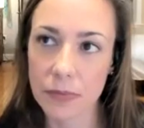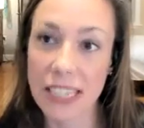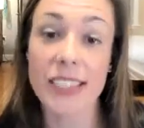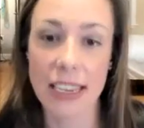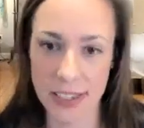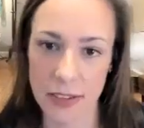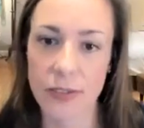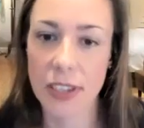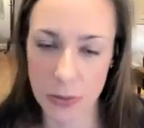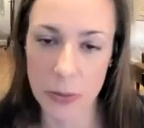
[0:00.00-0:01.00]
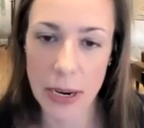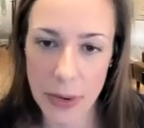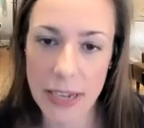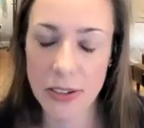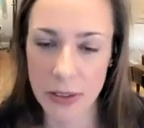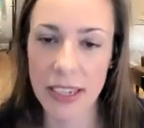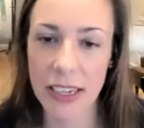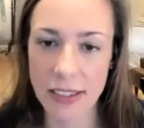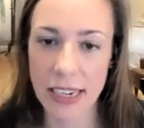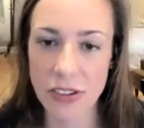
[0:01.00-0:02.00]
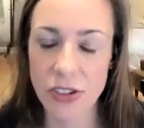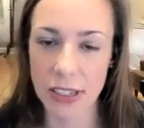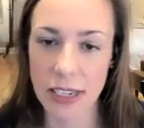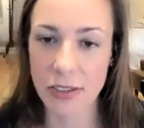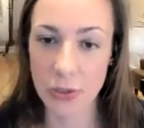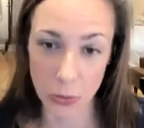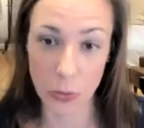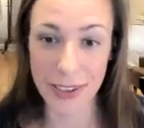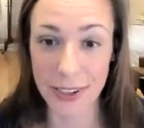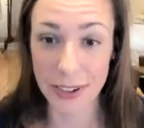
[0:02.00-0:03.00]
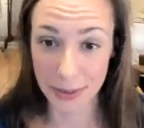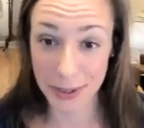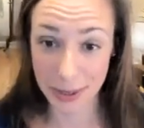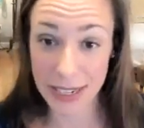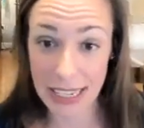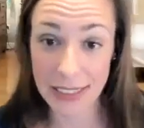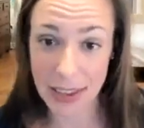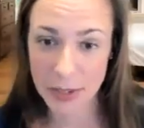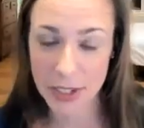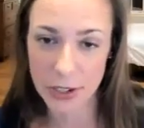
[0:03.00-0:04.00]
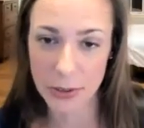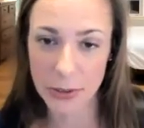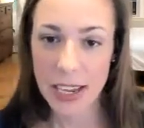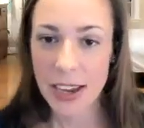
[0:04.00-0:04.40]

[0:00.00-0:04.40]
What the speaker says: incentives in the right way so that kids actually do what you need them to do.